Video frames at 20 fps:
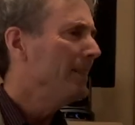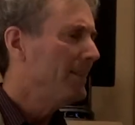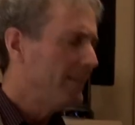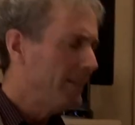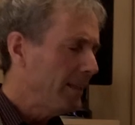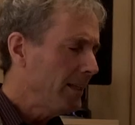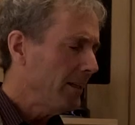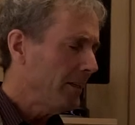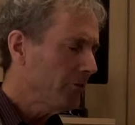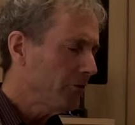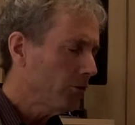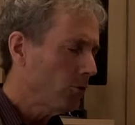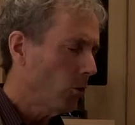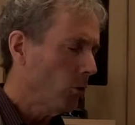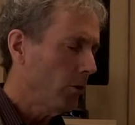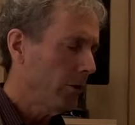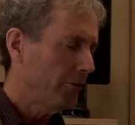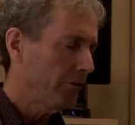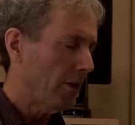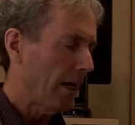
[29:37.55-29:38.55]

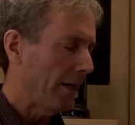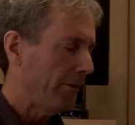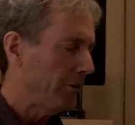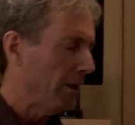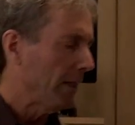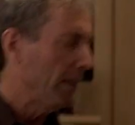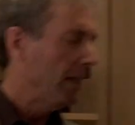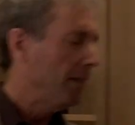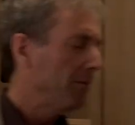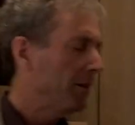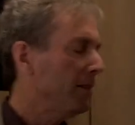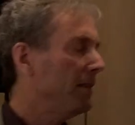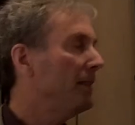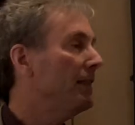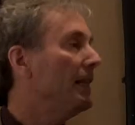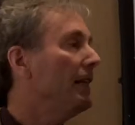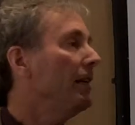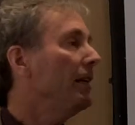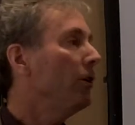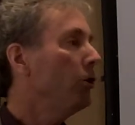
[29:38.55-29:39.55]
dehistoricizing, even
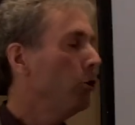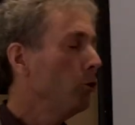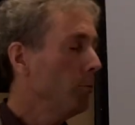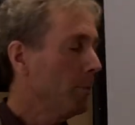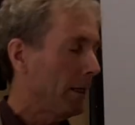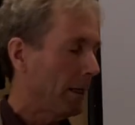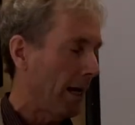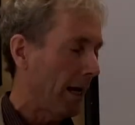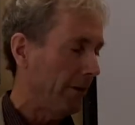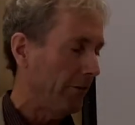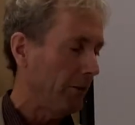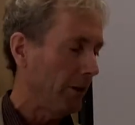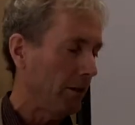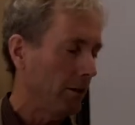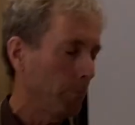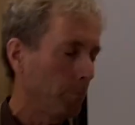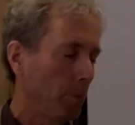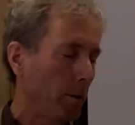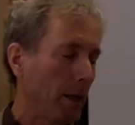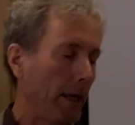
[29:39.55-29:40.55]
dehumanizing the
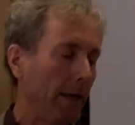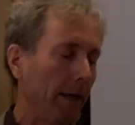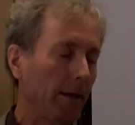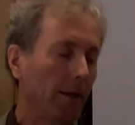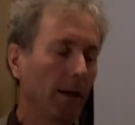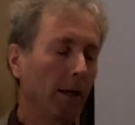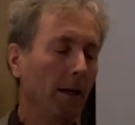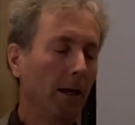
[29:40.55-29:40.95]
plague